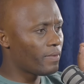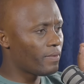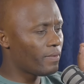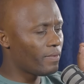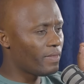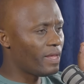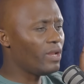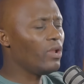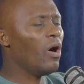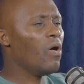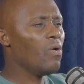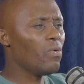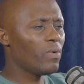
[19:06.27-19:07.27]
The
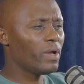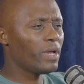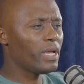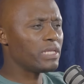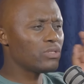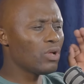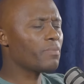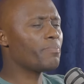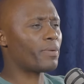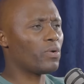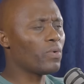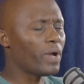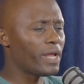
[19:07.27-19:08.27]
law is not
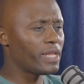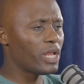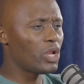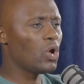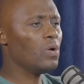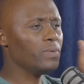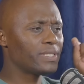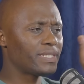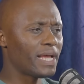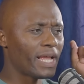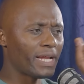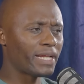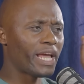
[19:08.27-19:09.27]
broken, the law is
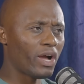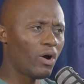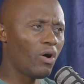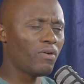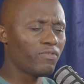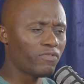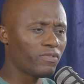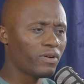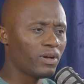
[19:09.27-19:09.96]
taken care of